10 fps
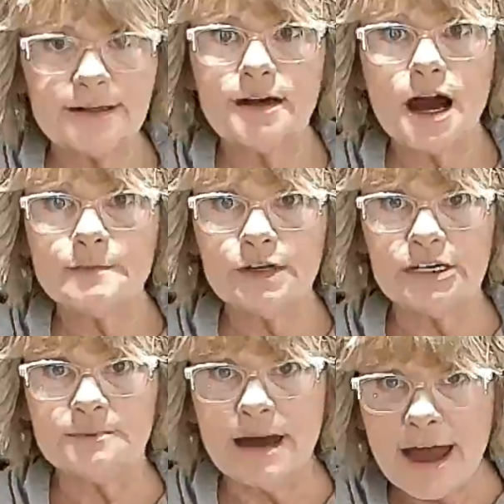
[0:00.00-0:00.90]
I'm going
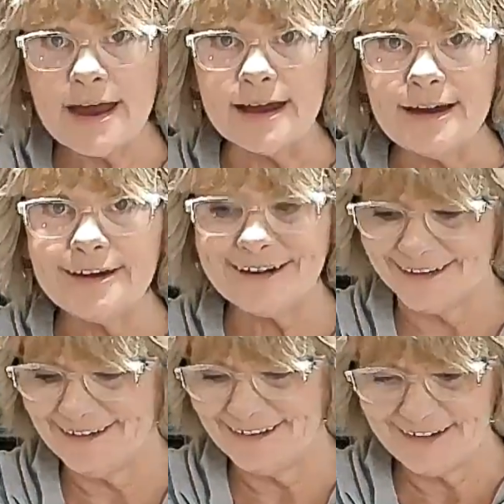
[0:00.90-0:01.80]
to make
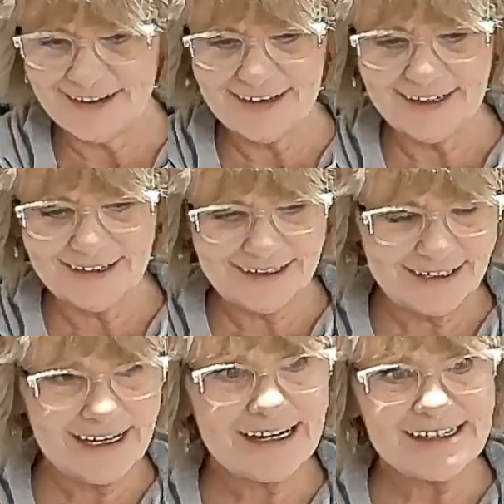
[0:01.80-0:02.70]

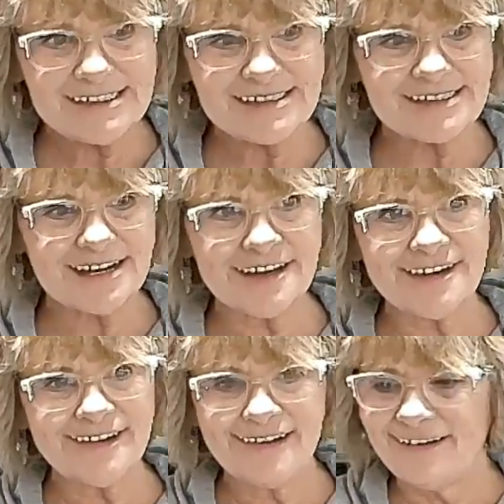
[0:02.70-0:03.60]
is,
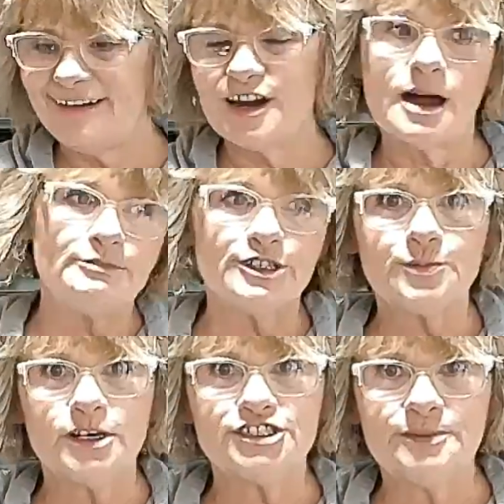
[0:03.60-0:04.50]
I'm just
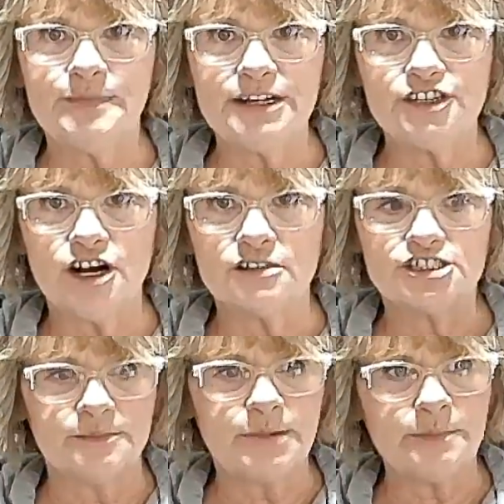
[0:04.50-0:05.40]
watching my dog
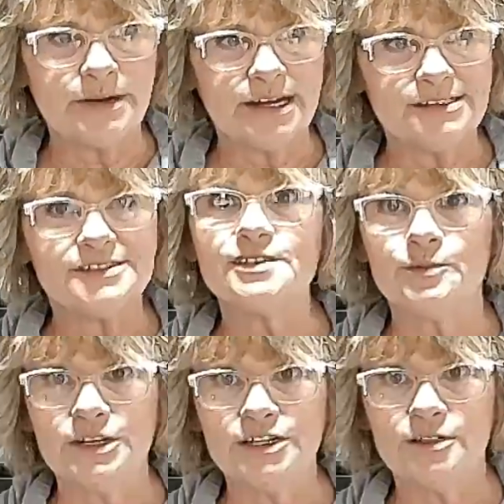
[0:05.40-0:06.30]
jump up against the
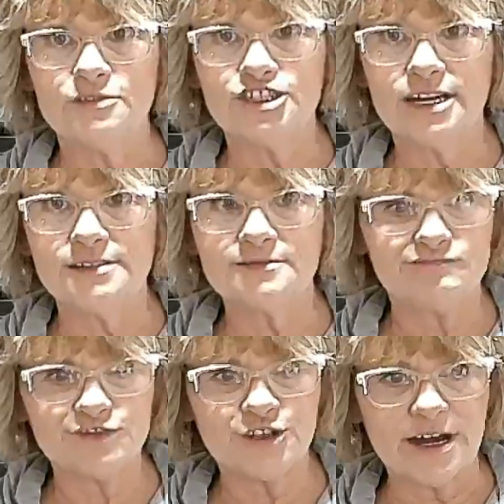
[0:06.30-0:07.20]
window
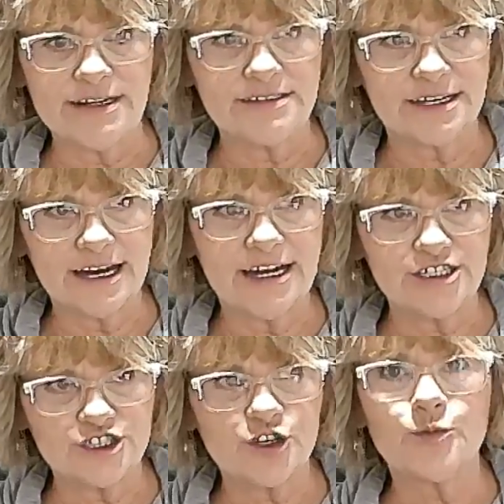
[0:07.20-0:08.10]
trying to
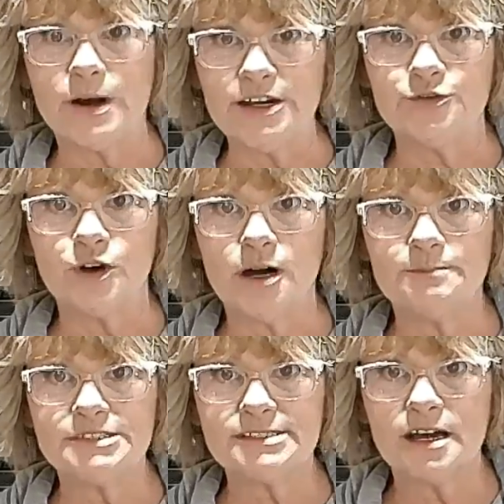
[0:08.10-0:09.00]
catch
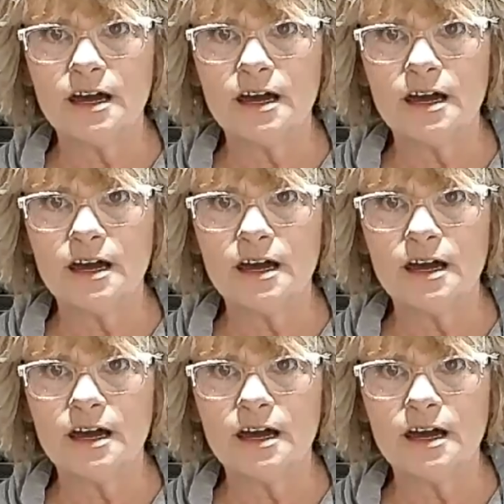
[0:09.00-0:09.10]
raindrops.